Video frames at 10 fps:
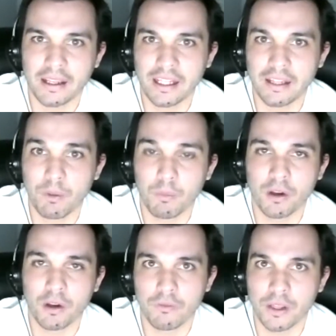And even with
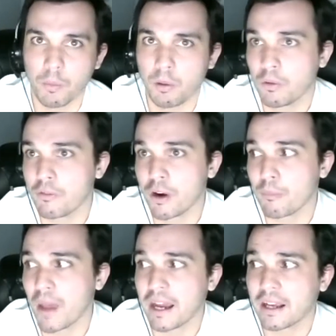COVID, we'll
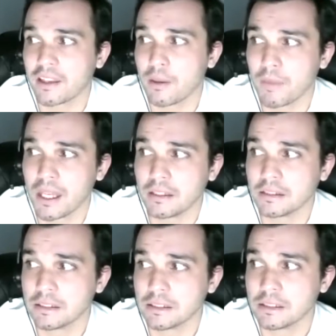revert back to the mean.